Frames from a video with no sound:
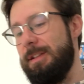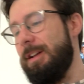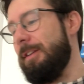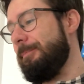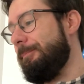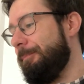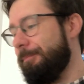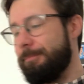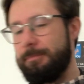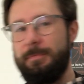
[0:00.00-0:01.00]

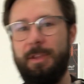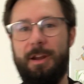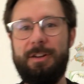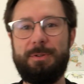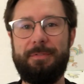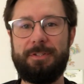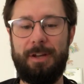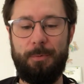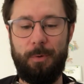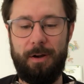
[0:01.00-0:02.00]
I actually have a
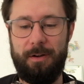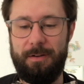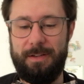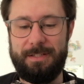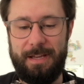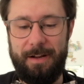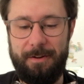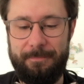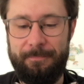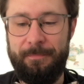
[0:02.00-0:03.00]
Tupperware container.